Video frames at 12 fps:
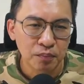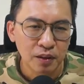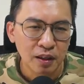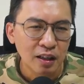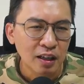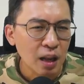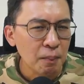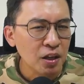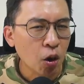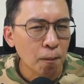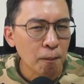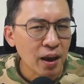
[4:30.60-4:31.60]
Let me
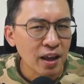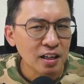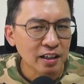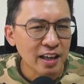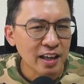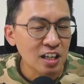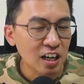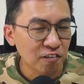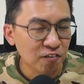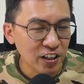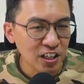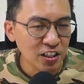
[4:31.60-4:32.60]
compare it against
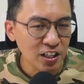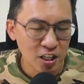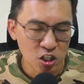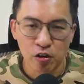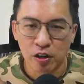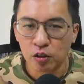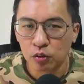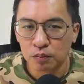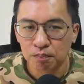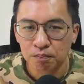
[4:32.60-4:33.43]
Affinity at Serangoon.